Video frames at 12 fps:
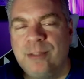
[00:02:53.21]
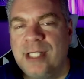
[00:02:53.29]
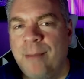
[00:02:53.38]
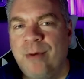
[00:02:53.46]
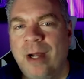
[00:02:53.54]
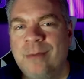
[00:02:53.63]

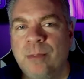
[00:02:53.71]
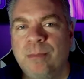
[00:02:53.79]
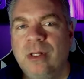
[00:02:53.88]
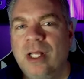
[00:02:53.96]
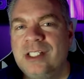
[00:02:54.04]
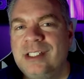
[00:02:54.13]
Top props are
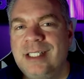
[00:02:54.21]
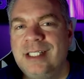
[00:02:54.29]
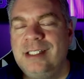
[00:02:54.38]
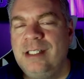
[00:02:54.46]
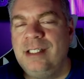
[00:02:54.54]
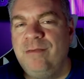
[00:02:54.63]

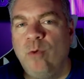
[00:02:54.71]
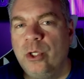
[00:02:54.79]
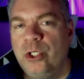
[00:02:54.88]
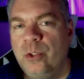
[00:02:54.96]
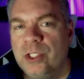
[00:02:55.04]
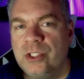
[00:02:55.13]
+64
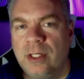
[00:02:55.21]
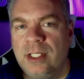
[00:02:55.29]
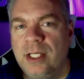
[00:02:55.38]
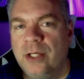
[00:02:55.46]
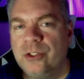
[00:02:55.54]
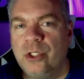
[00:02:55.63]
units on the year.